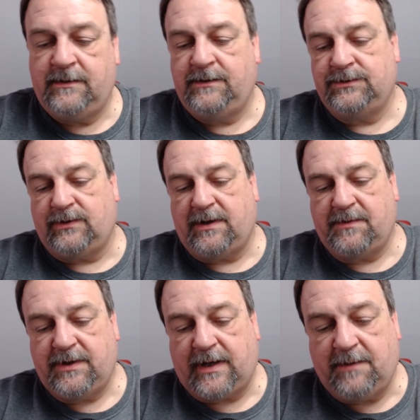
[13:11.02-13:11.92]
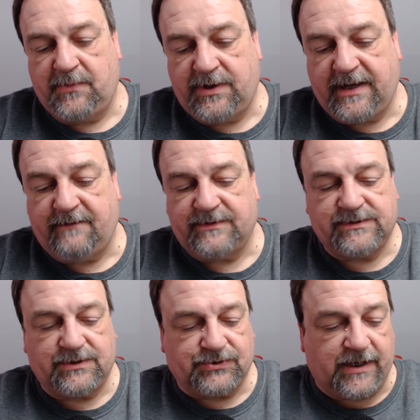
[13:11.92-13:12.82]
I'm going to give this a
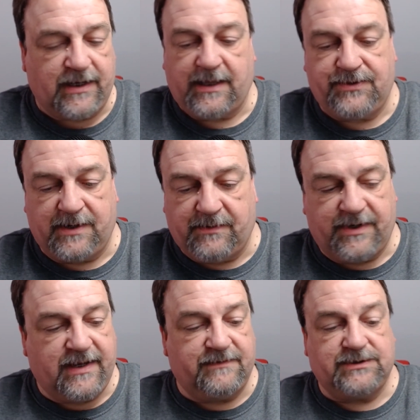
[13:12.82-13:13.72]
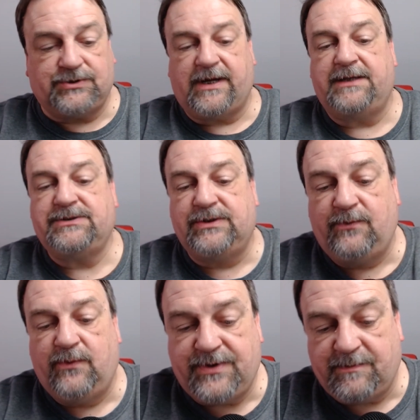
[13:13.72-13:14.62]
try. I think I'm going to give this a try. It's still
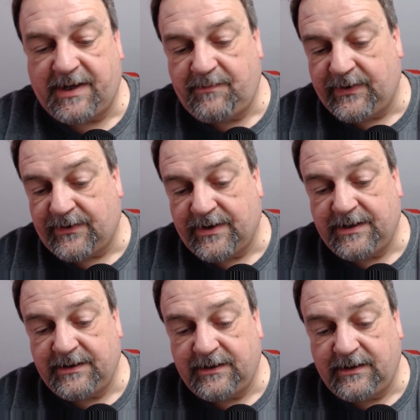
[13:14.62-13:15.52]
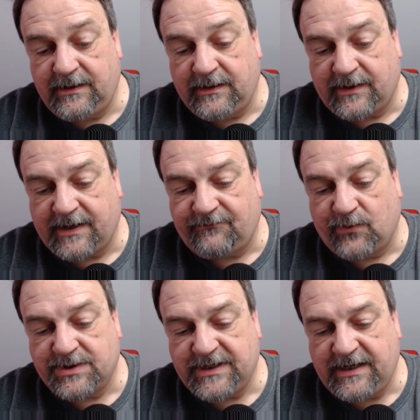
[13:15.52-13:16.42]
within my period. I got
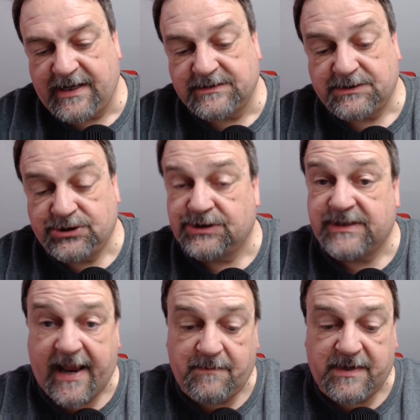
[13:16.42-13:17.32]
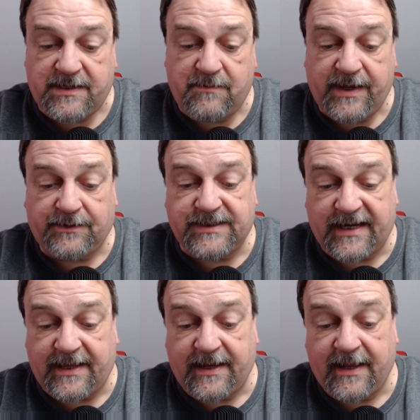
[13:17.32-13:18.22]
14 days. It just came in the mail
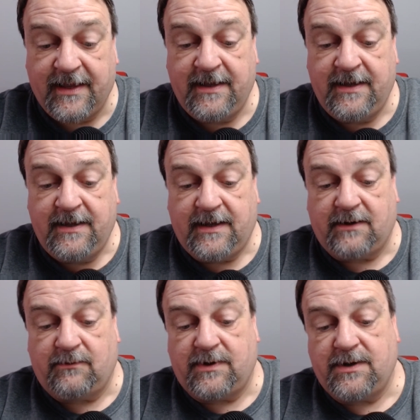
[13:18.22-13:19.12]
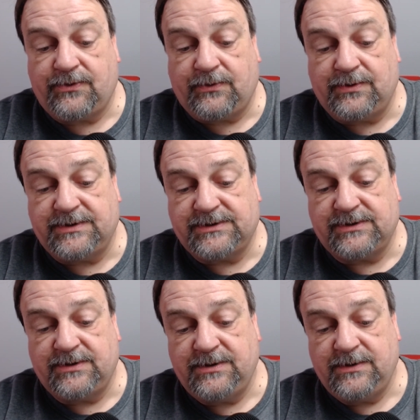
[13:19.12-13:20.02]
today, and I wanted to throw this
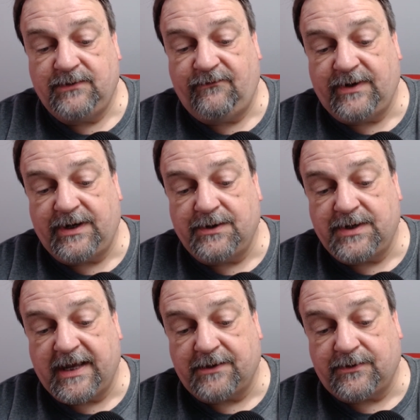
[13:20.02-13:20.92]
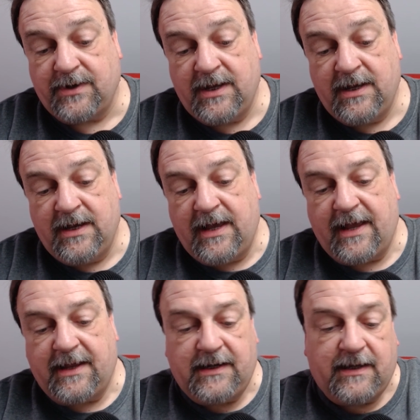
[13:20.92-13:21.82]
video together.
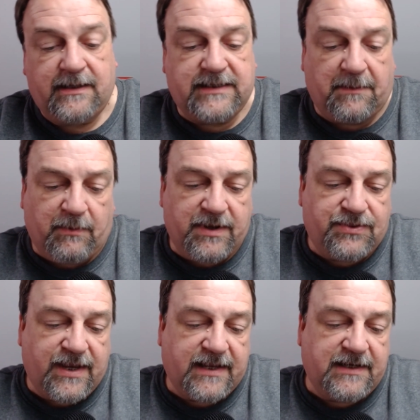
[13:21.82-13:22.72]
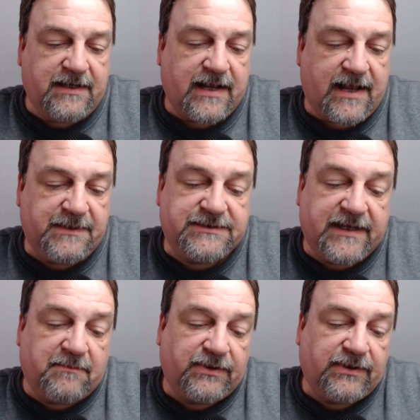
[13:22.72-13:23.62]
And tell me what you think in the comments down
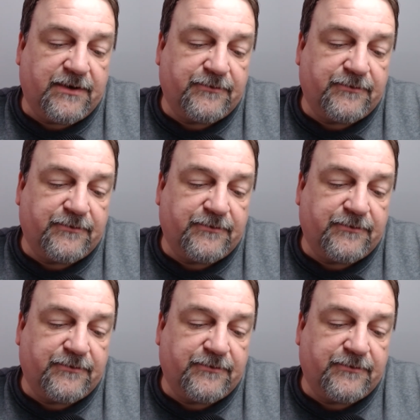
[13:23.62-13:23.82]
below.